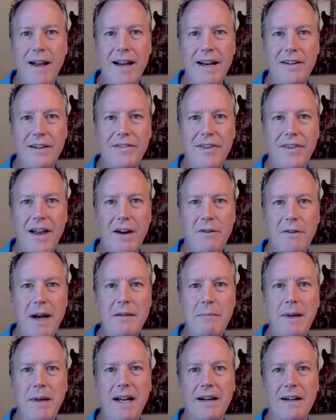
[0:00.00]
It's uh, great to
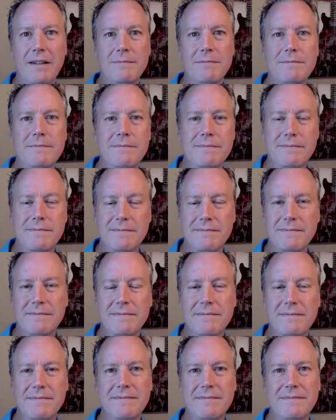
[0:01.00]
be here.
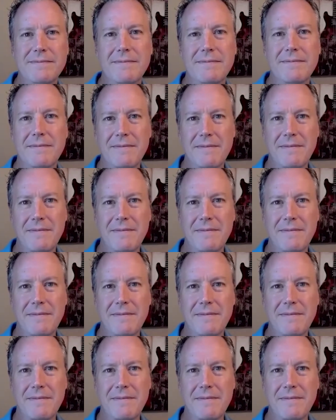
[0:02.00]
So,